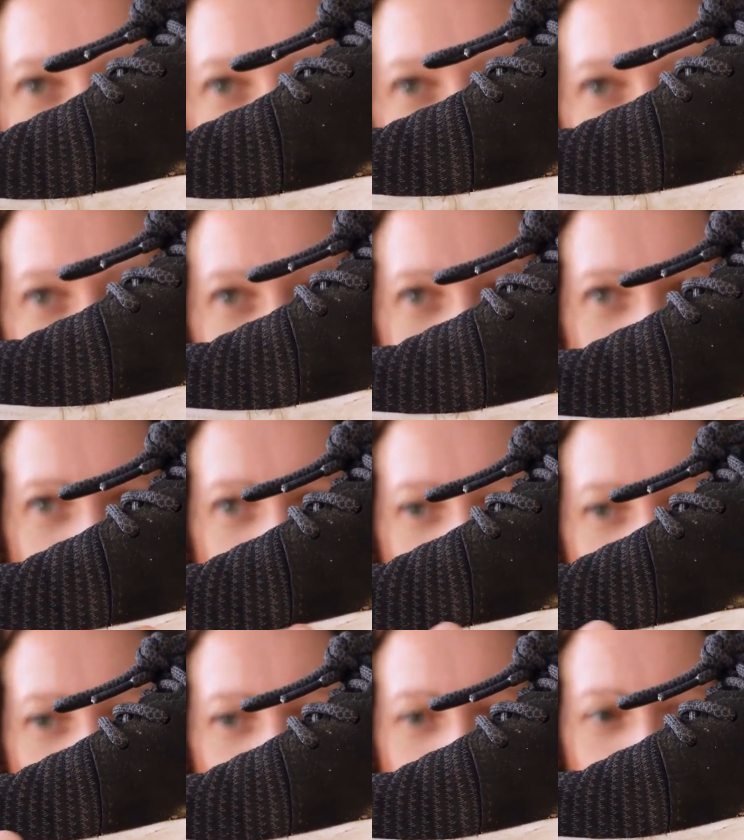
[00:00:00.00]
of wear and
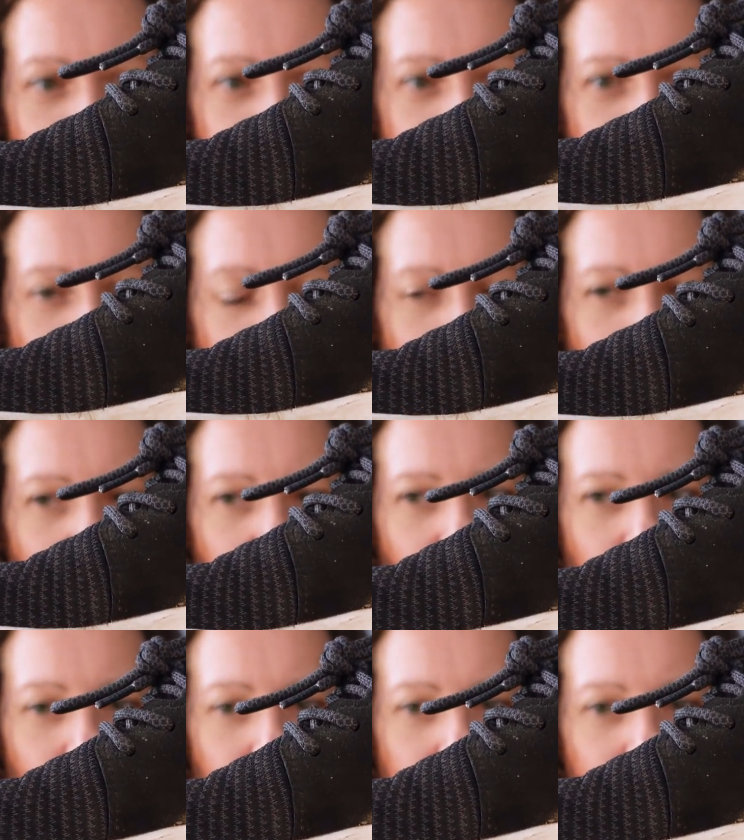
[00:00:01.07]
tear
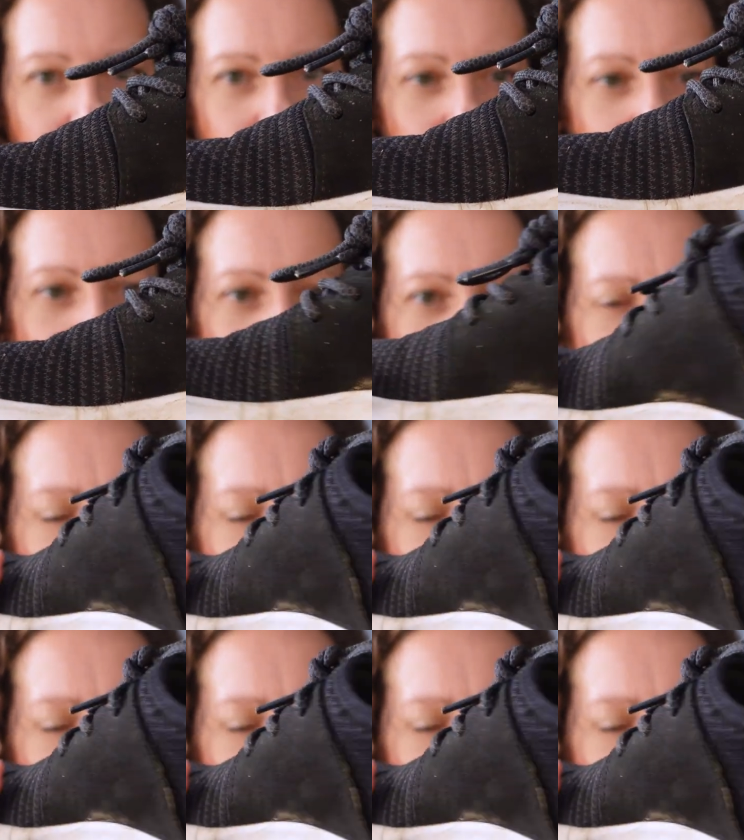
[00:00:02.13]
around